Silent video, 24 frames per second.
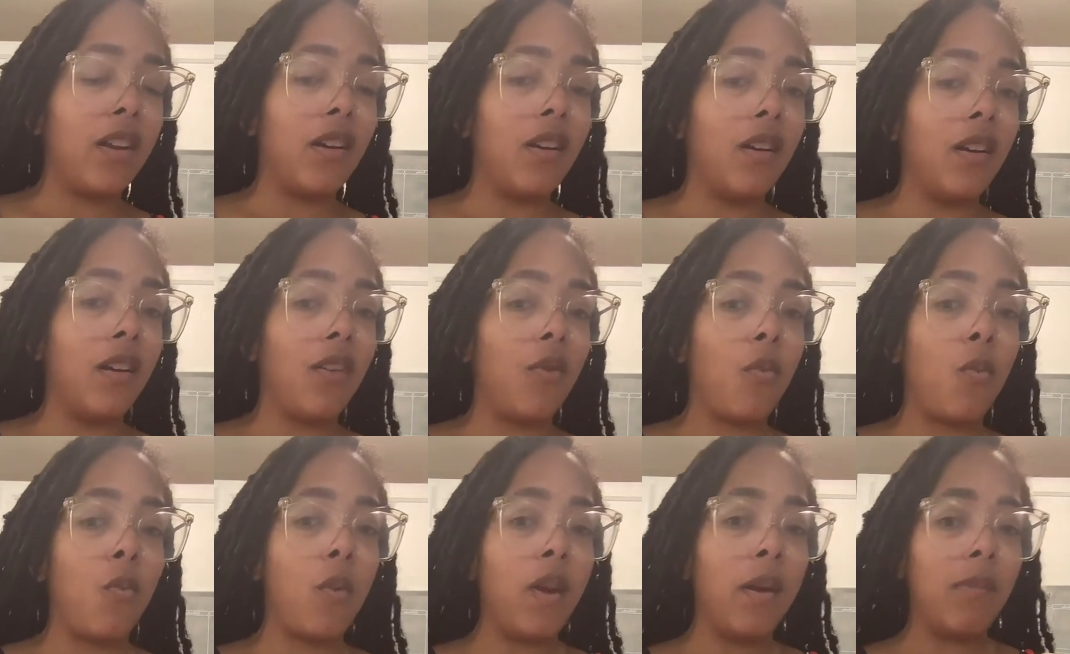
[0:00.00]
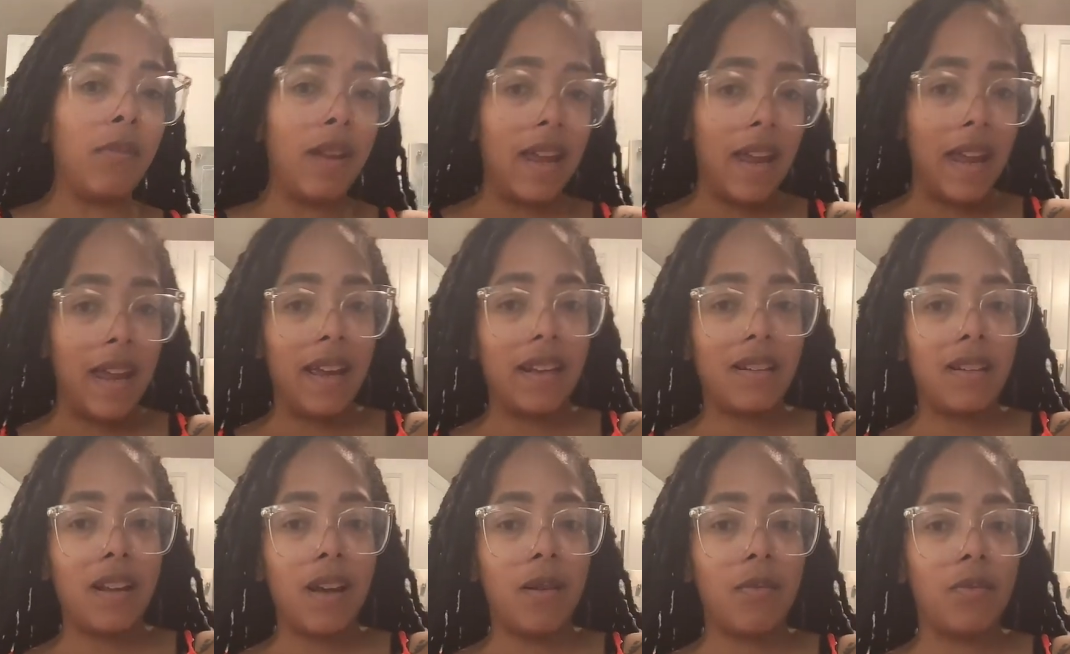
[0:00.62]
finna whip the
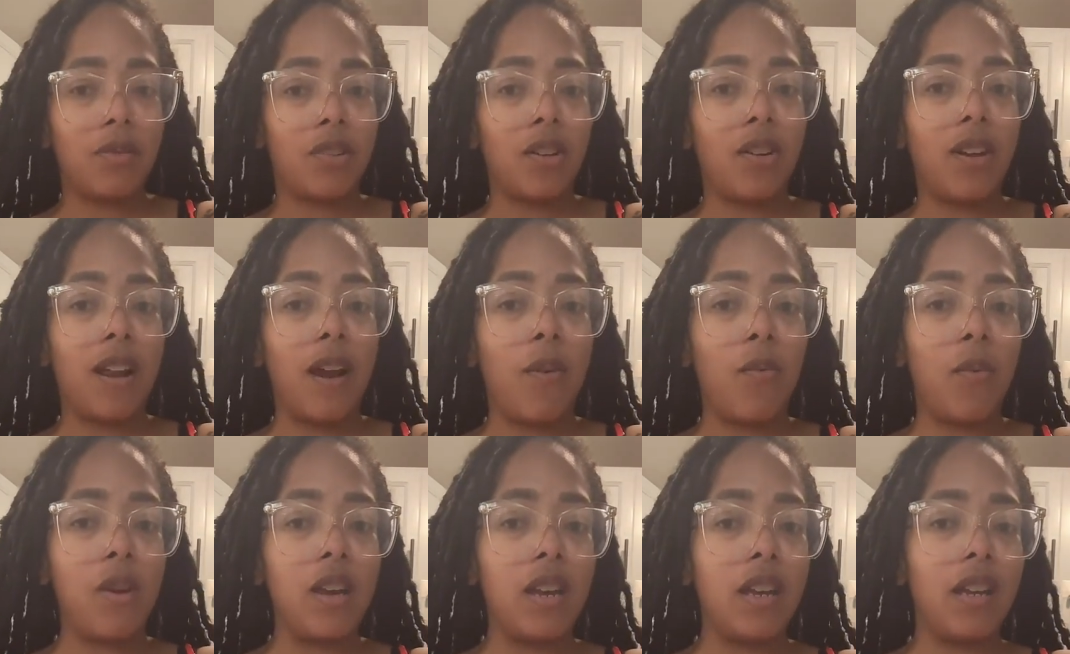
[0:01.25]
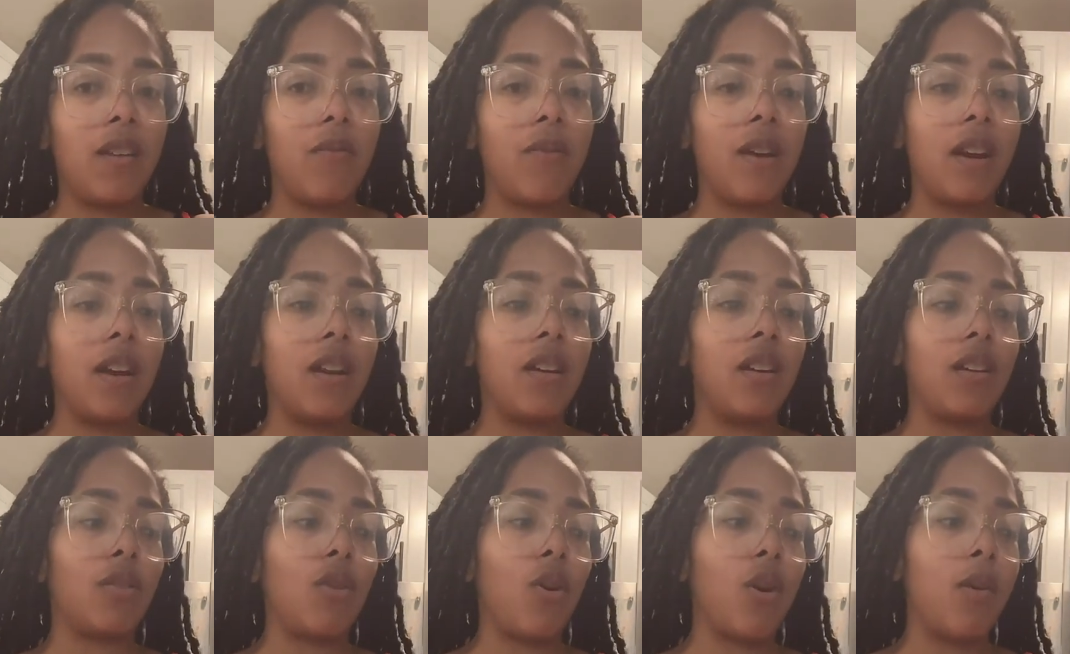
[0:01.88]
eggs up so that when he get
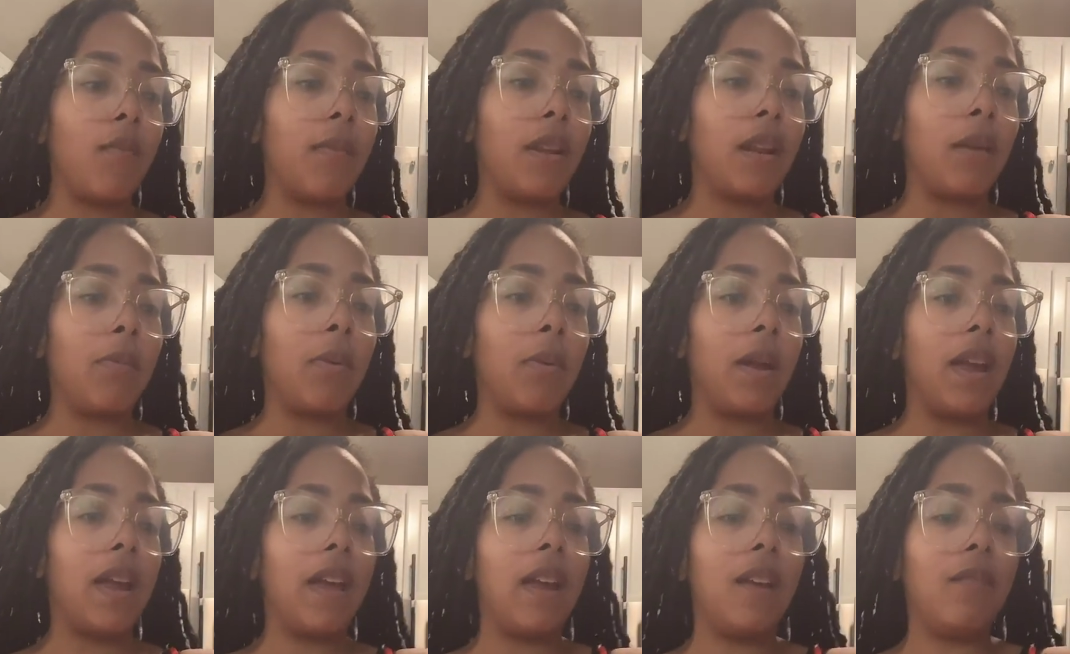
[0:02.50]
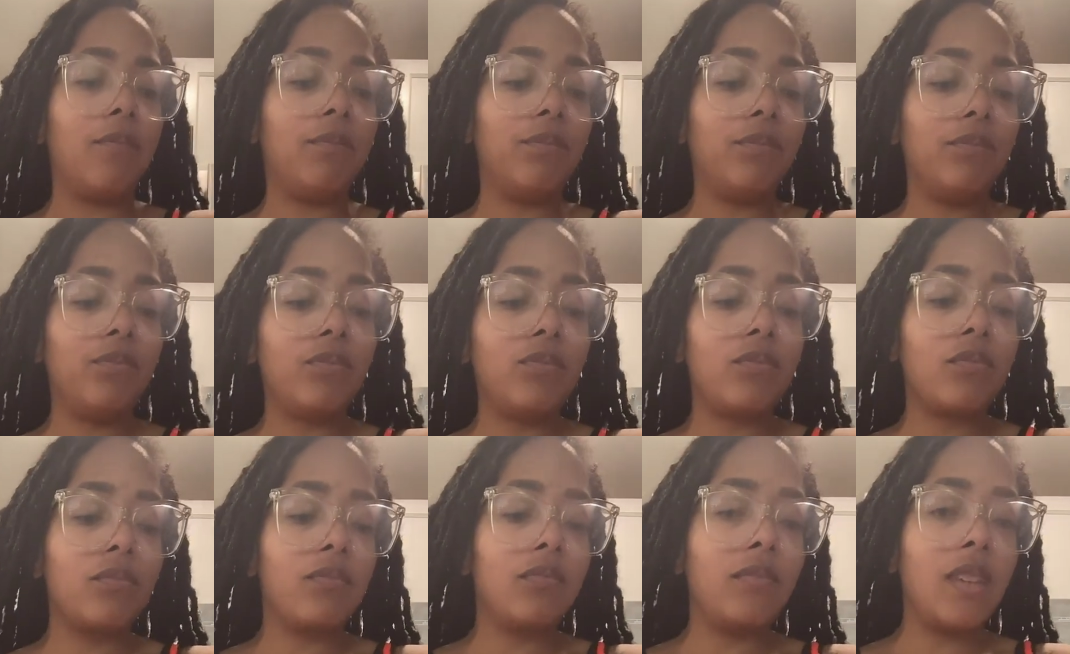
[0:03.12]
ready to throw them in the pan,
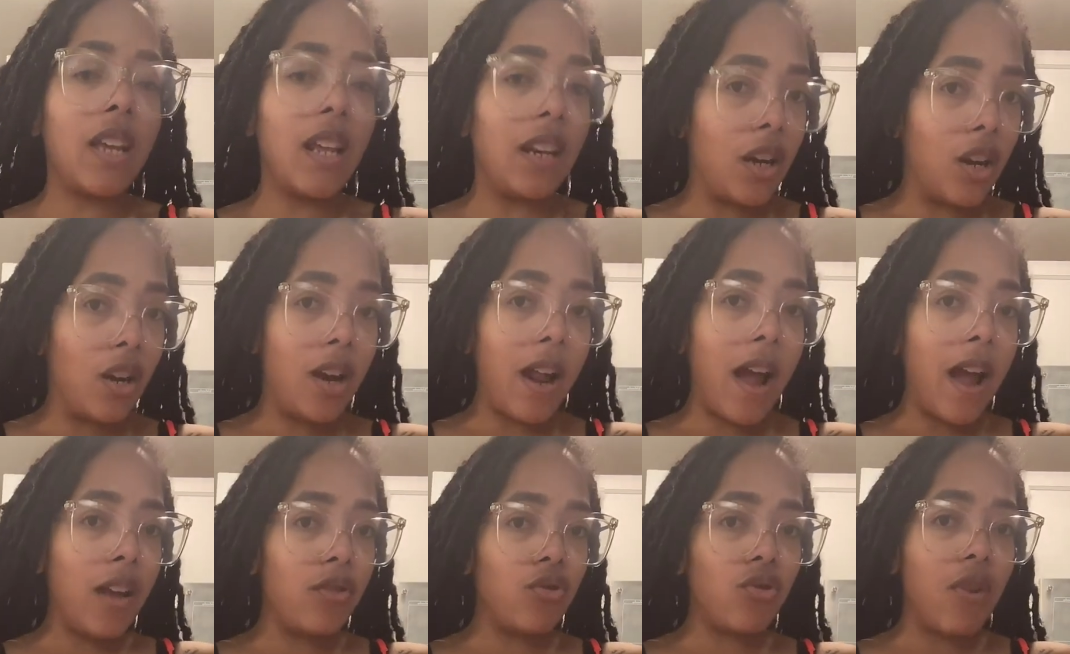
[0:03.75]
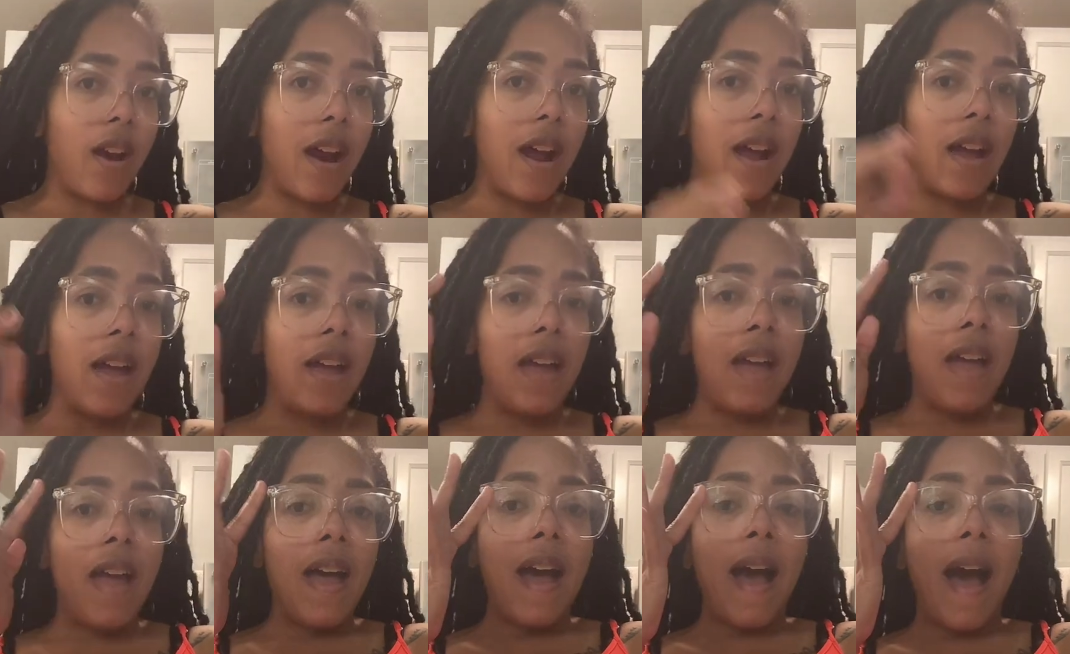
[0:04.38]
that they're not dry.
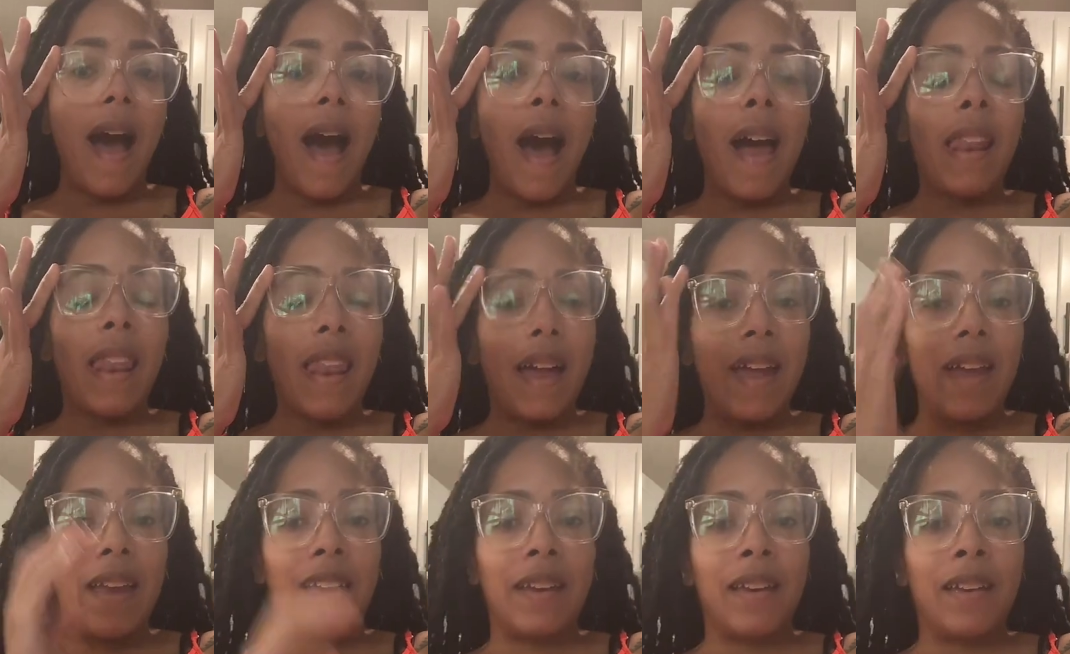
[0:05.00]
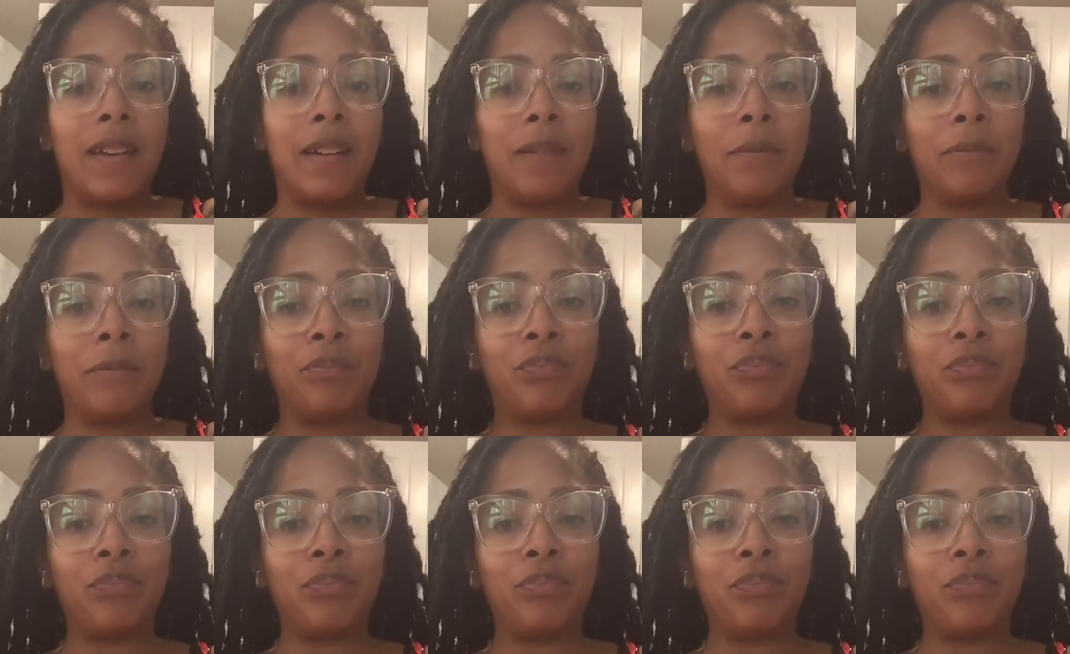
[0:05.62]
I like.